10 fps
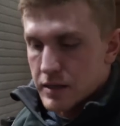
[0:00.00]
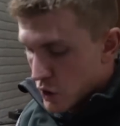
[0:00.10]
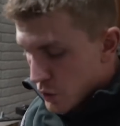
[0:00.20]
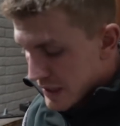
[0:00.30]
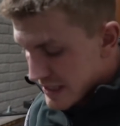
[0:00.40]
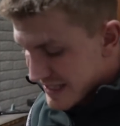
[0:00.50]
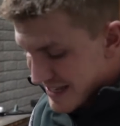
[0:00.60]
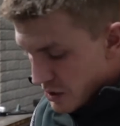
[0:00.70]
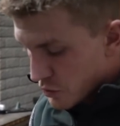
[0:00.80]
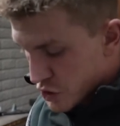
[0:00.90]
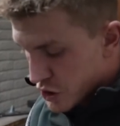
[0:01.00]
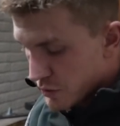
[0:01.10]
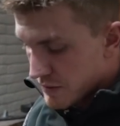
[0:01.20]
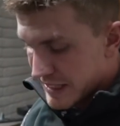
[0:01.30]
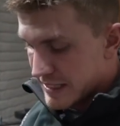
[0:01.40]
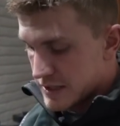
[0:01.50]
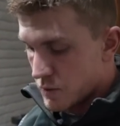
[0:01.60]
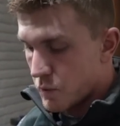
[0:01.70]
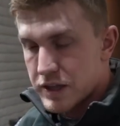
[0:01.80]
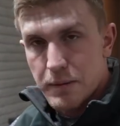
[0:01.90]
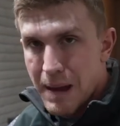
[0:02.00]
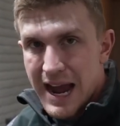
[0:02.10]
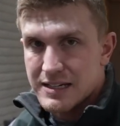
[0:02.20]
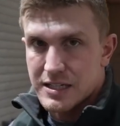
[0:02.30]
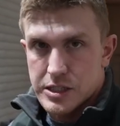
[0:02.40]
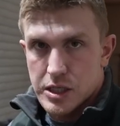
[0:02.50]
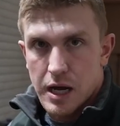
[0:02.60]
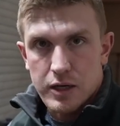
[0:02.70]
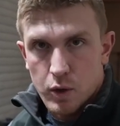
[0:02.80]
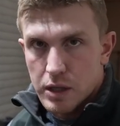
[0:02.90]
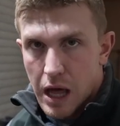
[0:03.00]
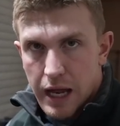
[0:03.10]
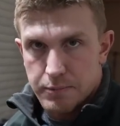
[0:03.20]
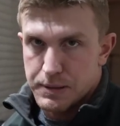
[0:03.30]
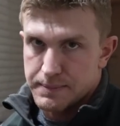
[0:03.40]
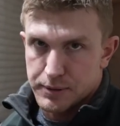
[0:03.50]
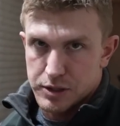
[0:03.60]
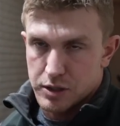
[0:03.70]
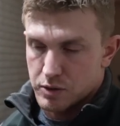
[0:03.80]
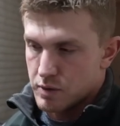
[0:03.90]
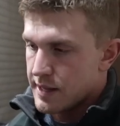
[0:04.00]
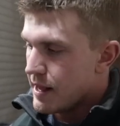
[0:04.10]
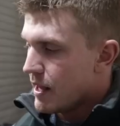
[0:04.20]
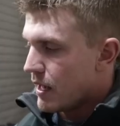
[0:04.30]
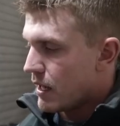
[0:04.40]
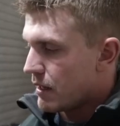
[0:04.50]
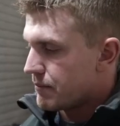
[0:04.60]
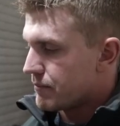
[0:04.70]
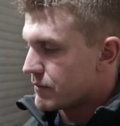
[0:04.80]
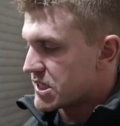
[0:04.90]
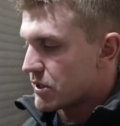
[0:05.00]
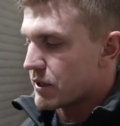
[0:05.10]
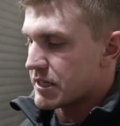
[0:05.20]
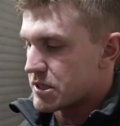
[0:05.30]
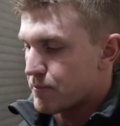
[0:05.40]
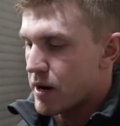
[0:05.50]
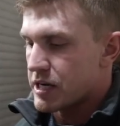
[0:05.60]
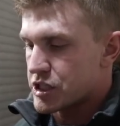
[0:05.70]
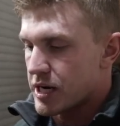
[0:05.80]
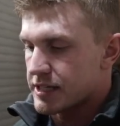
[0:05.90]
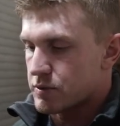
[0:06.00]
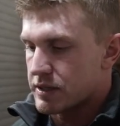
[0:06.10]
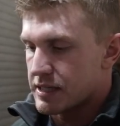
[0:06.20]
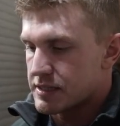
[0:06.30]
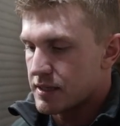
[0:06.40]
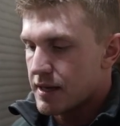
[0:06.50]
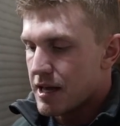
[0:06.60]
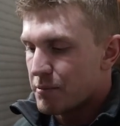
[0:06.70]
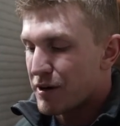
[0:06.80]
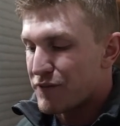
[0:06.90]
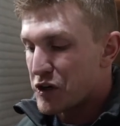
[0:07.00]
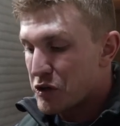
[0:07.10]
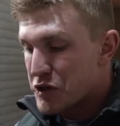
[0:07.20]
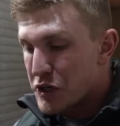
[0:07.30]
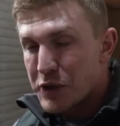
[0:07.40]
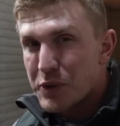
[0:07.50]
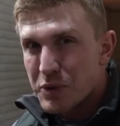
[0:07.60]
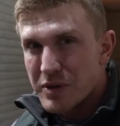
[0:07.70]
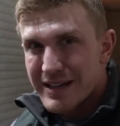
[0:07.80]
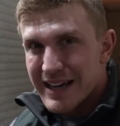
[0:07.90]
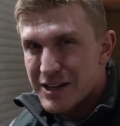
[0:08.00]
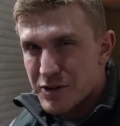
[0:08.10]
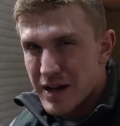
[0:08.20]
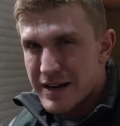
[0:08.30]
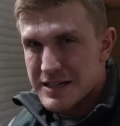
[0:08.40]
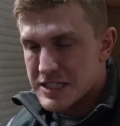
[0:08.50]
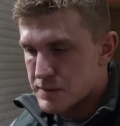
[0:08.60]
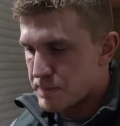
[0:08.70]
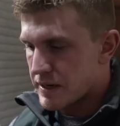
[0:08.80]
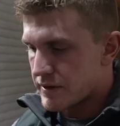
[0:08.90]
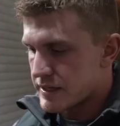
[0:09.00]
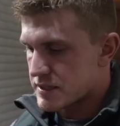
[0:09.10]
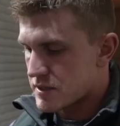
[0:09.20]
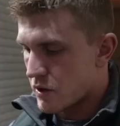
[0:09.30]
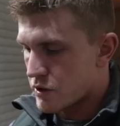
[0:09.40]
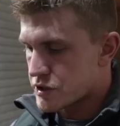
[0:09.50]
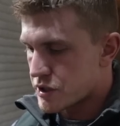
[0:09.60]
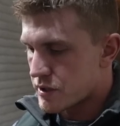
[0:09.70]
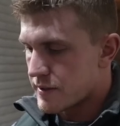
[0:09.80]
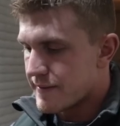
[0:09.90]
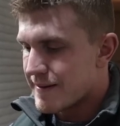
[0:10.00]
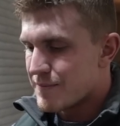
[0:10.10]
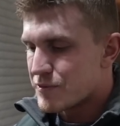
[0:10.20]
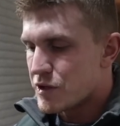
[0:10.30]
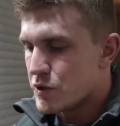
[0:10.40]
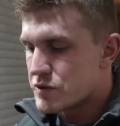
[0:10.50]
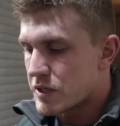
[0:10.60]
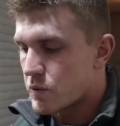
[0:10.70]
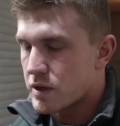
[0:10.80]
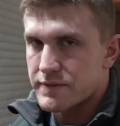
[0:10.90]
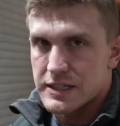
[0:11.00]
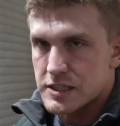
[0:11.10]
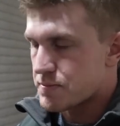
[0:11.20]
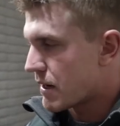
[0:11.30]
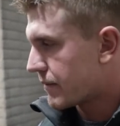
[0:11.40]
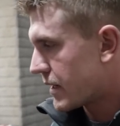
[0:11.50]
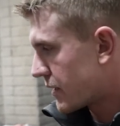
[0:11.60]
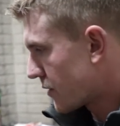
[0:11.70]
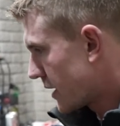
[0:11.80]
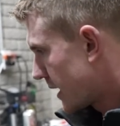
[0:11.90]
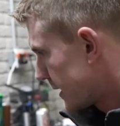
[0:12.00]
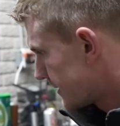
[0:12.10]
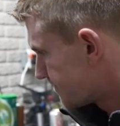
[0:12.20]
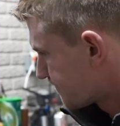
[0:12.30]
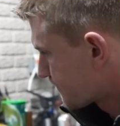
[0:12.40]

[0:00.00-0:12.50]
You can still shoot these with a back tension. I know a lot of people do um, still get surprise shots with this, but if you're new and you're not an experienced archer, using one of these is probably not a great idea.